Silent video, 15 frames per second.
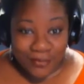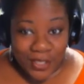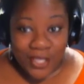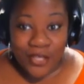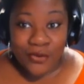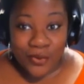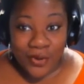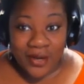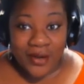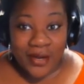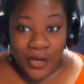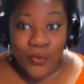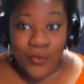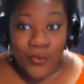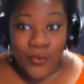here
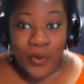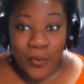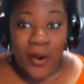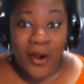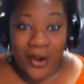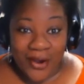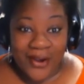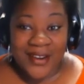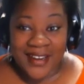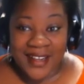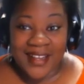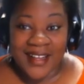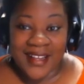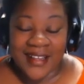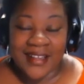we were
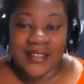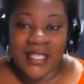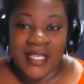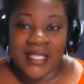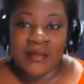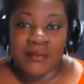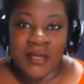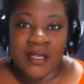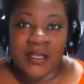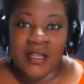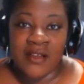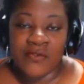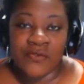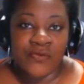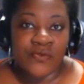in the middle
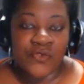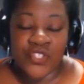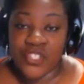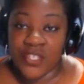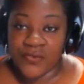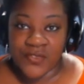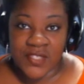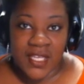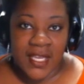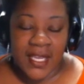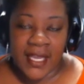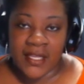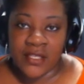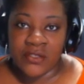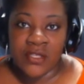of shifting
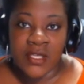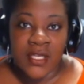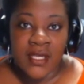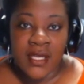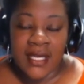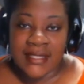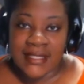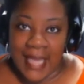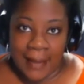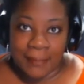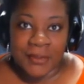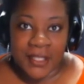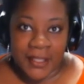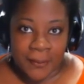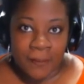and
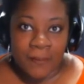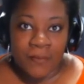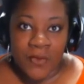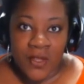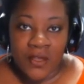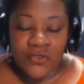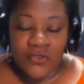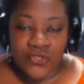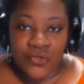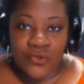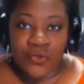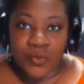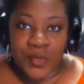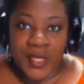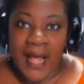adapting to
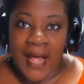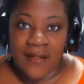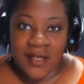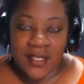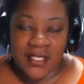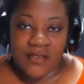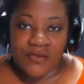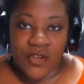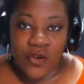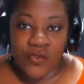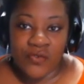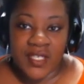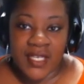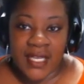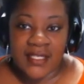the realities of
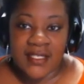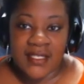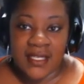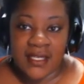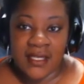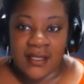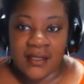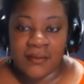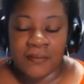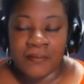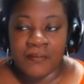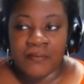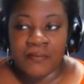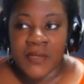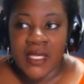COVID-19.
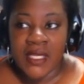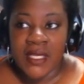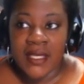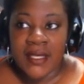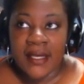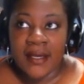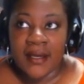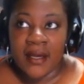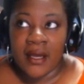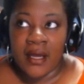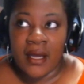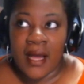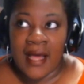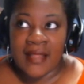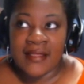
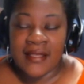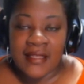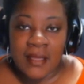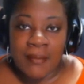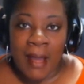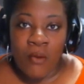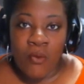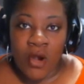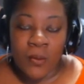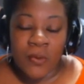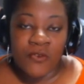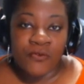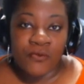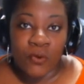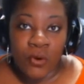I think that my work
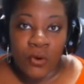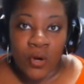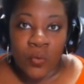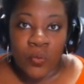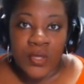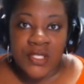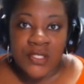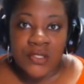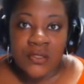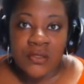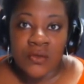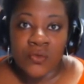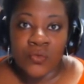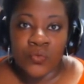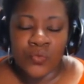before was
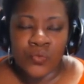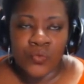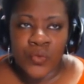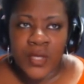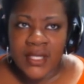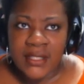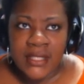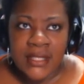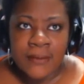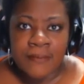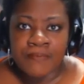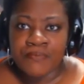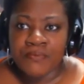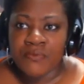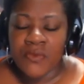really
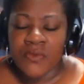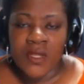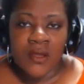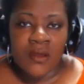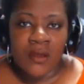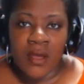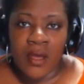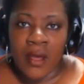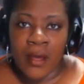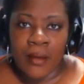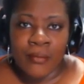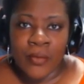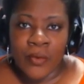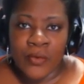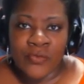
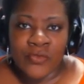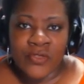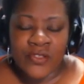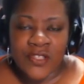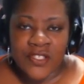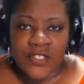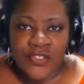the